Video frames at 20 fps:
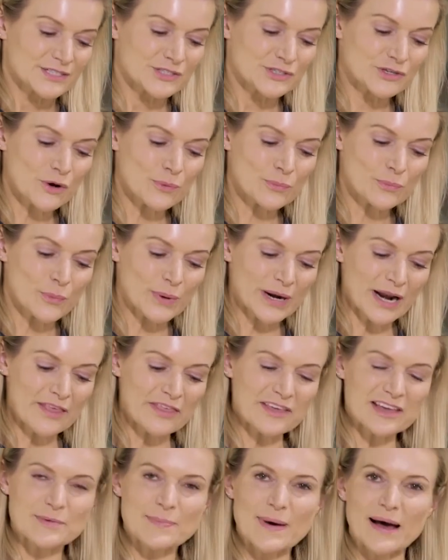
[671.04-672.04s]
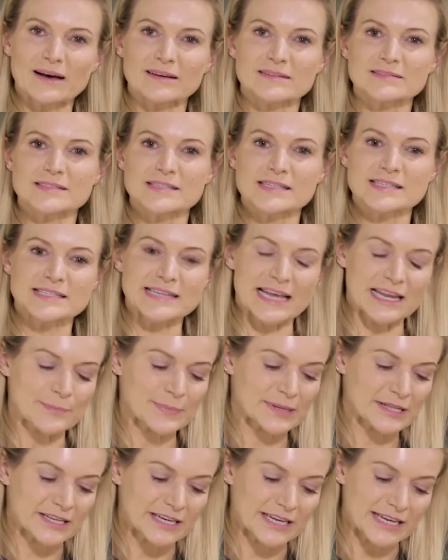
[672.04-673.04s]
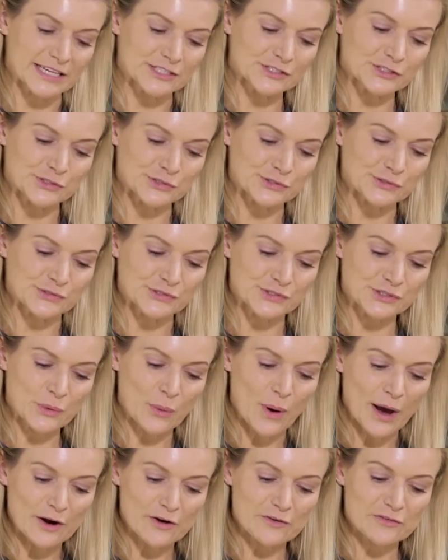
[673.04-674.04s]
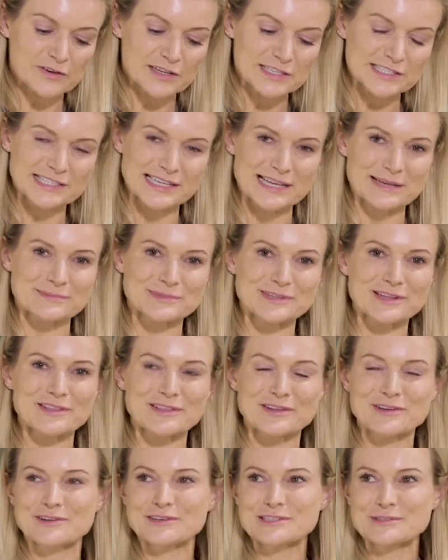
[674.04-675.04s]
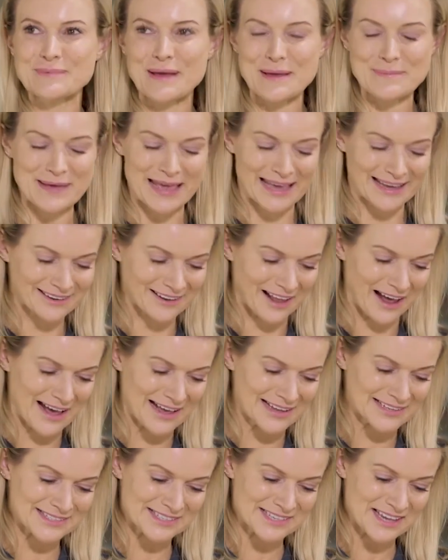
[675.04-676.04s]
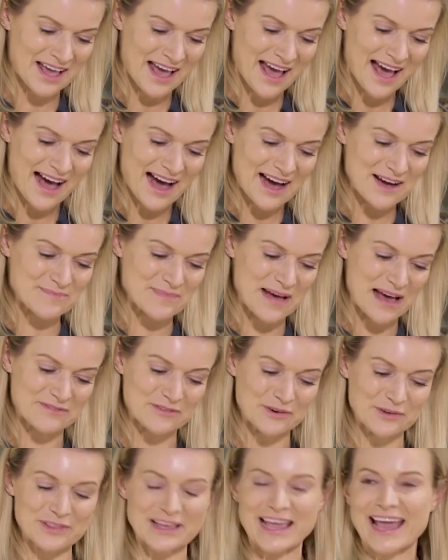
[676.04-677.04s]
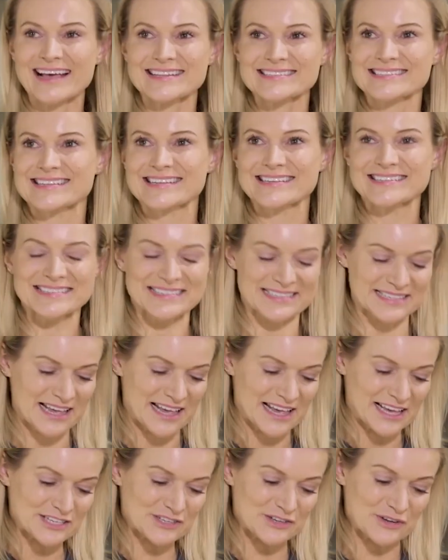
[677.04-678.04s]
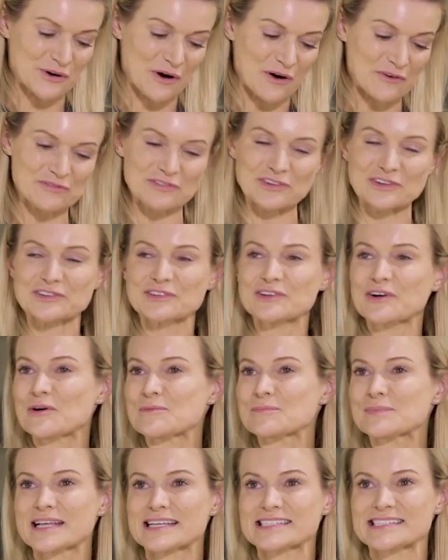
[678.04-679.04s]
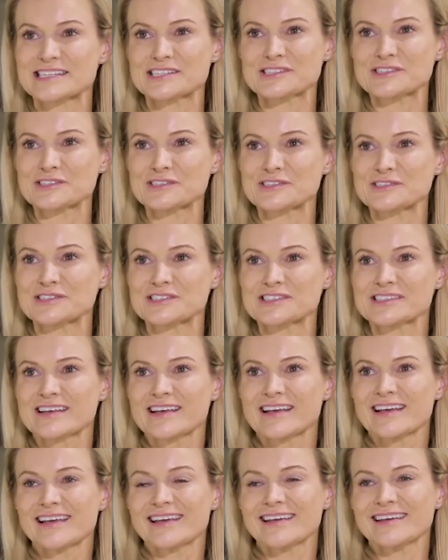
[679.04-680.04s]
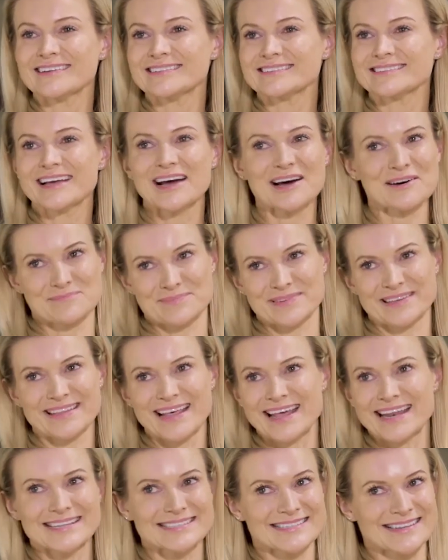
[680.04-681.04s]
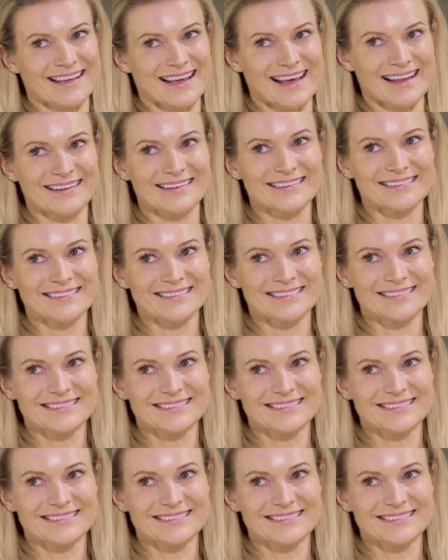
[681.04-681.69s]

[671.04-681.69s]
Dom, when I think about sustainability issues, quite often it seems that the newspaper headlines have all the answers to often complex issues. It can't be that easy, can it?